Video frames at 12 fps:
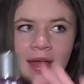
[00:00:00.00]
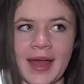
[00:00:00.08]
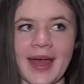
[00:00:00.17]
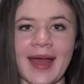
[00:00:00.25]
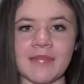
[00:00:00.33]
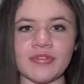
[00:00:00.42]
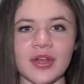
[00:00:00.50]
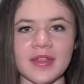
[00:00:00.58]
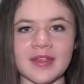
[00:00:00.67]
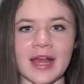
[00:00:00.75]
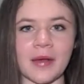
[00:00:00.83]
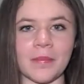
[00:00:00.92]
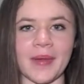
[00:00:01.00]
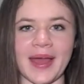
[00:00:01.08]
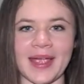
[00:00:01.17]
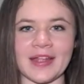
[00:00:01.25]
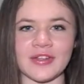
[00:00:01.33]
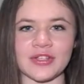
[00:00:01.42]
I have tried this out about
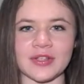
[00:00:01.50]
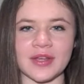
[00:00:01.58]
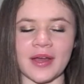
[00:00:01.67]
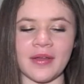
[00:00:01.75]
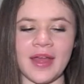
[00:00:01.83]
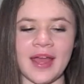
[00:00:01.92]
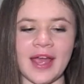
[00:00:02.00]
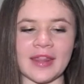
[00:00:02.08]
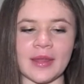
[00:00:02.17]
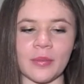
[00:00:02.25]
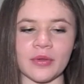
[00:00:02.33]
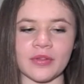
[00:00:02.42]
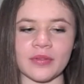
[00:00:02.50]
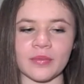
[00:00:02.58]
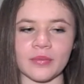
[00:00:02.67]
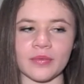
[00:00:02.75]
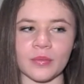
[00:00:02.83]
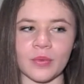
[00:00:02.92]
ages ago, and that was
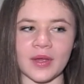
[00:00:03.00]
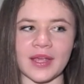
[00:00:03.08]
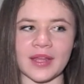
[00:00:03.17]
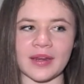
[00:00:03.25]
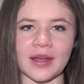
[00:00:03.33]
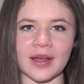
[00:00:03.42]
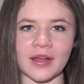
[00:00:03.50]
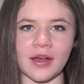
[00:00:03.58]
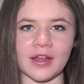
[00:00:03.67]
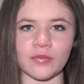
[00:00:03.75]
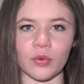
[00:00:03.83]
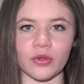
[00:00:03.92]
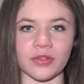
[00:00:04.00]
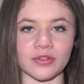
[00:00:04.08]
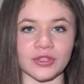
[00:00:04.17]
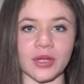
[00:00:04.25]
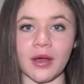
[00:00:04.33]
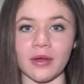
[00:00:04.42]
when I kind of wasn't
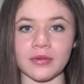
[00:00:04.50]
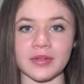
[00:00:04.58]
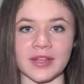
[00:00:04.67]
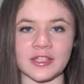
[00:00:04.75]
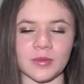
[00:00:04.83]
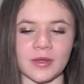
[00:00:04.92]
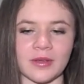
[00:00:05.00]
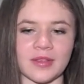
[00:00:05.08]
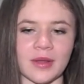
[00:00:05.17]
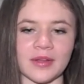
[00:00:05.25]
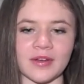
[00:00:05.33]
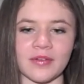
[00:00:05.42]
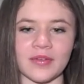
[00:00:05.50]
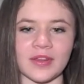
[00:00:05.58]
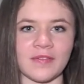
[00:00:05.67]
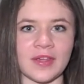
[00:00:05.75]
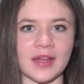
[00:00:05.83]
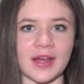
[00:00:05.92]
totally into it, so I don't
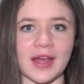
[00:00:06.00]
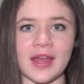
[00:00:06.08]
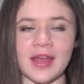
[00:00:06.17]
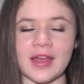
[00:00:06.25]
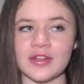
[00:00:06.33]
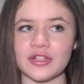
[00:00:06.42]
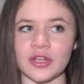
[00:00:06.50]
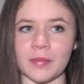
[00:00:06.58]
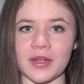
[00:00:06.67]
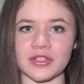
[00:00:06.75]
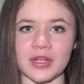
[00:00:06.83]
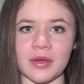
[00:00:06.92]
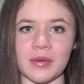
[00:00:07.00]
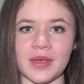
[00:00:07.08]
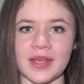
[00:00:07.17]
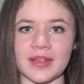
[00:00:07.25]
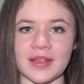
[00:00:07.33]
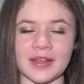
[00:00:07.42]
really think I took much notice.